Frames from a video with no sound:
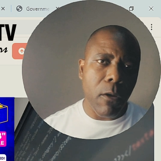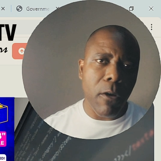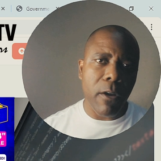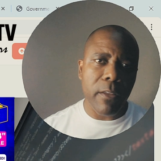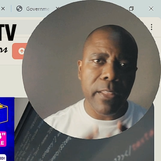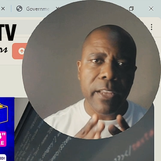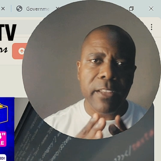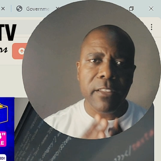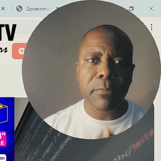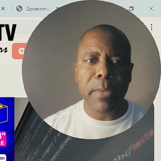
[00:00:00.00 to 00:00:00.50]

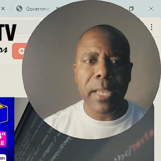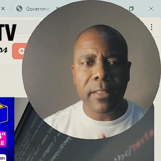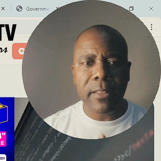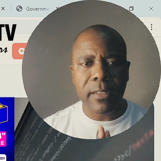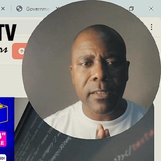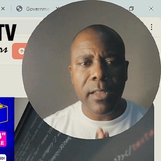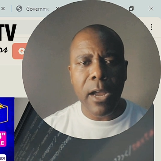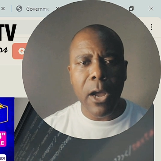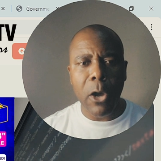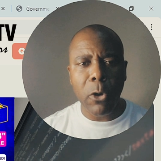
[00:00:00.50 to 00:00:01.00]
or the
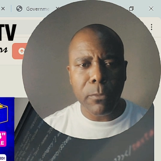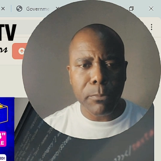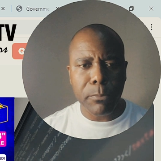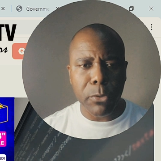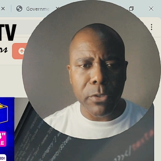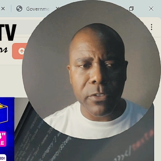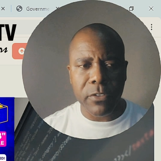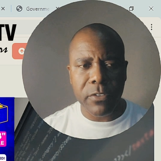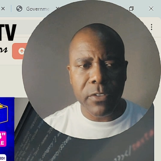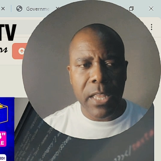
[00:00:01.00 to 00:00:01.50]
expected
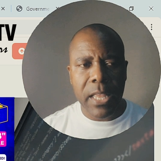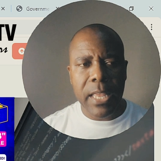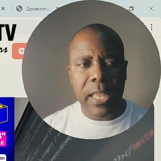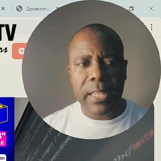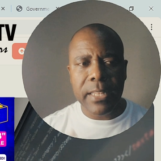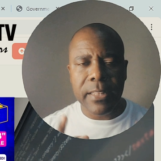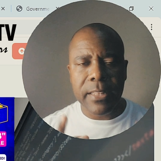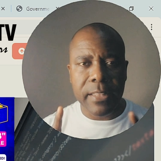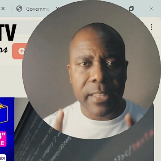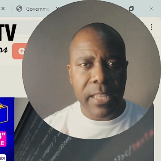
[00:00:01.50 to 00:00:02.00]
outputs.
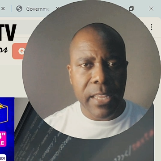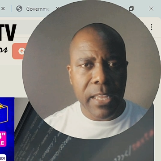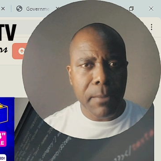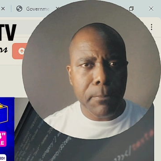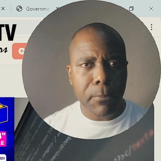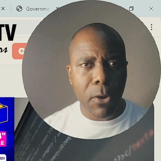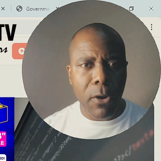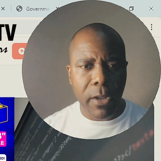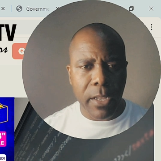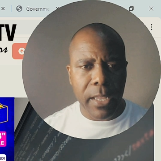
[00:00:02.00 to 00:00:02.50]

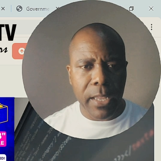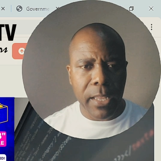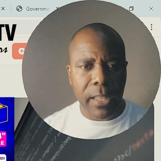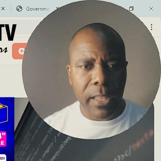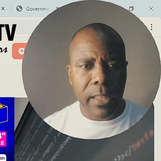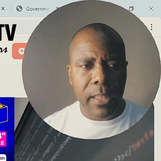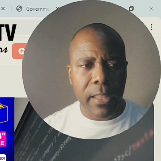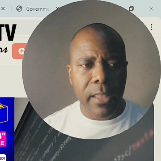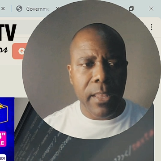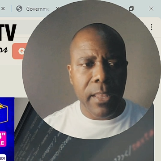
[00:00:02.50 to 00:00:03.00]

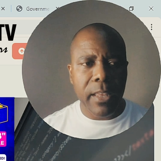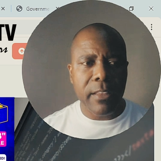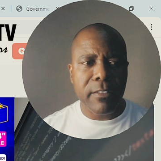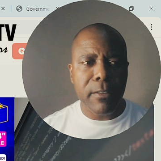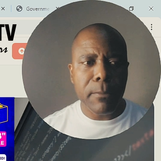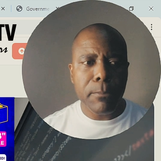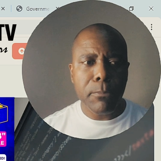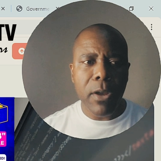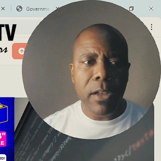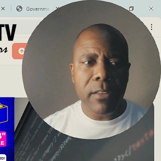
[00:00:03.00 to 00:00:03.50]
Debugging
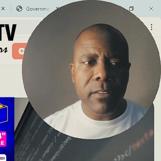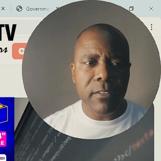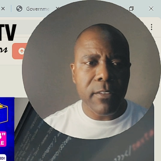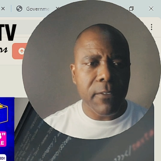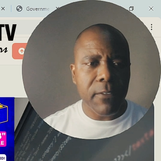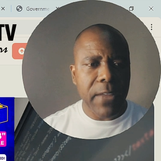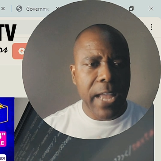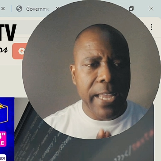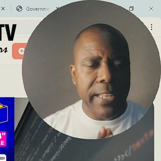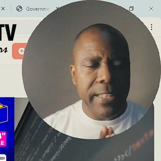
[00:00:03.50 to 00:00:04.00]
is the process
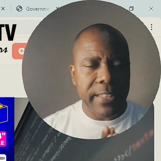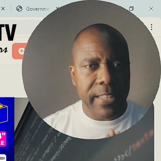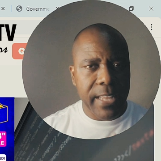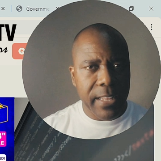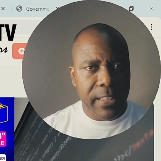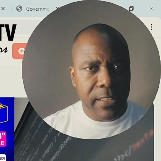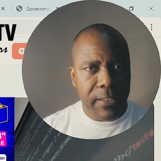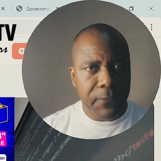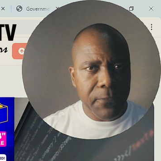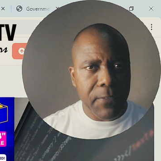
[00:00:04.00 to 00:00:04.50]
of
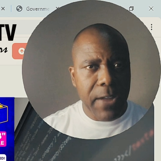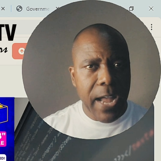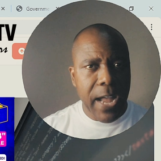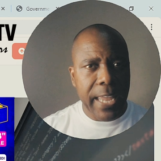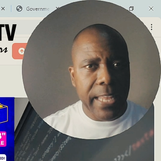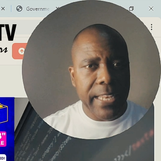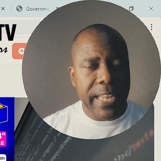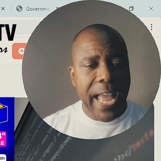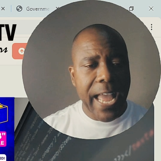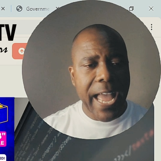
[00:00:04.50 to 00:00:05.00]

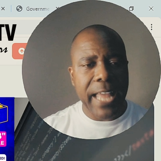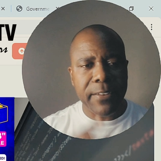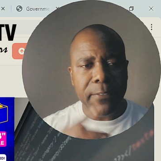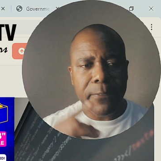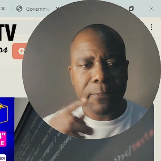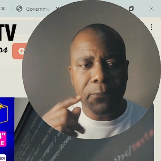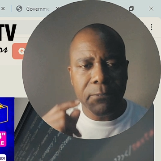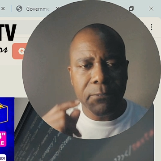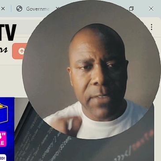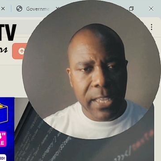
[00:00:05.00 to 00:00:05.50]
identifying
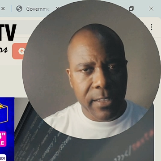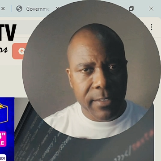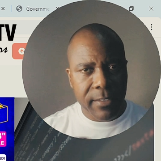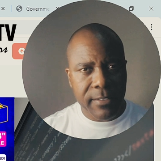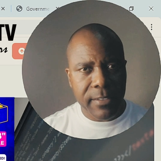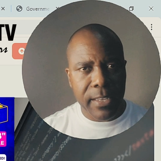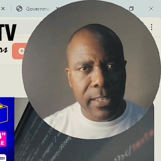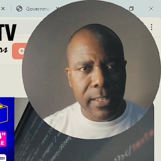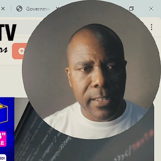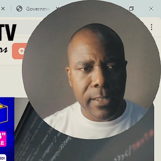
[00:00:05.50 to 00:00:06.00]
and
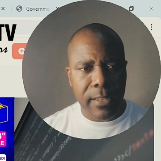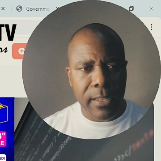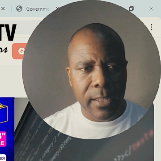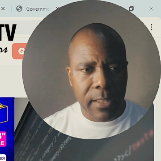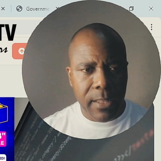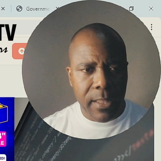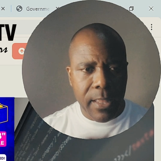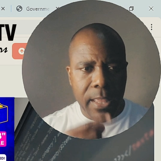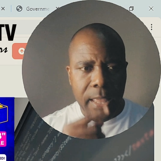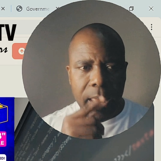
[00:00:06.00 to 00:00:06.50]
fixing
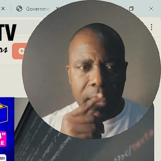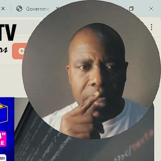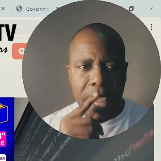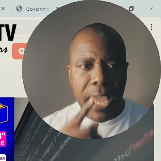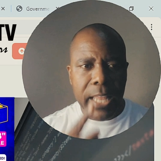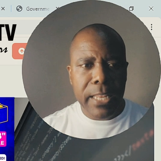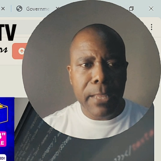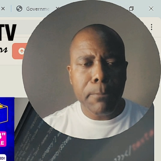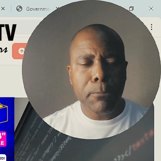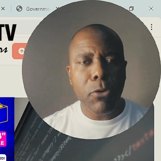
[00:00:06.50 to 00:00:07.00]

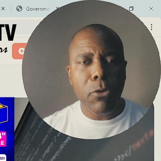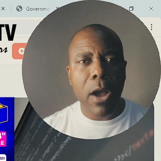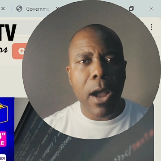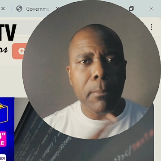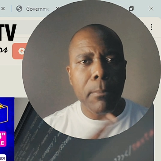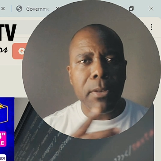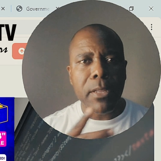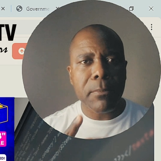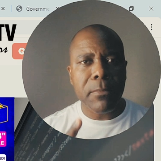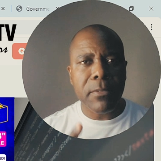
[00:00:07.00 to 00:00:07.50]
any
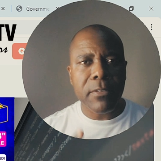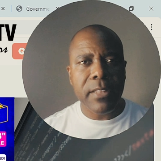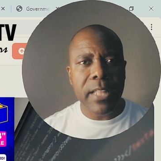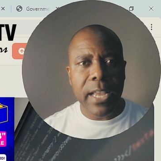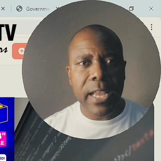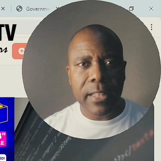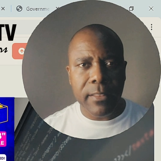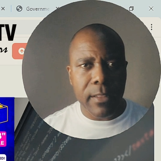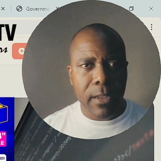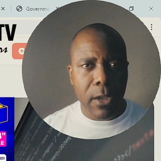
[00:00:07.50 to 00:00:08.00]
problems
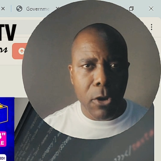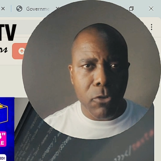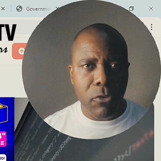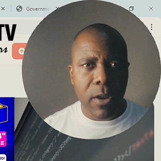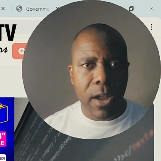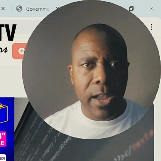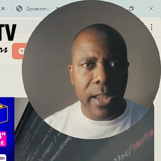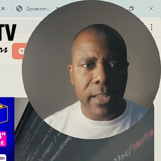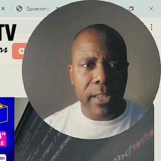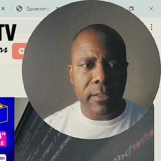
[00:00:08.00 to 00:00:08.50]
that
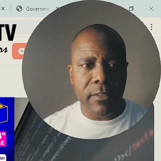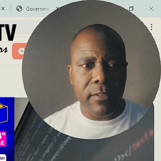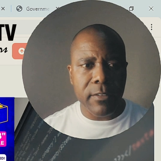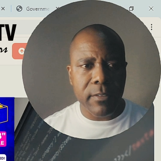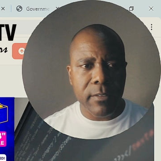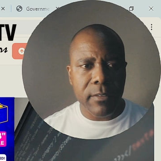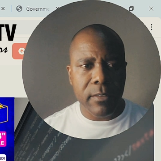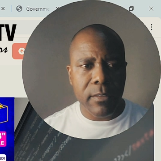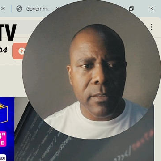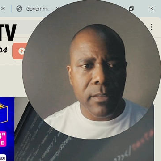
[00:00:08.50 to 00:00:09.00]

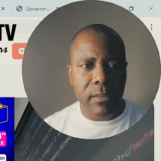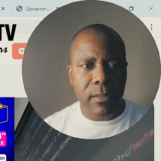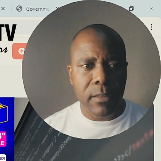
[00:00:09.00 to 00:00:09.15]
arise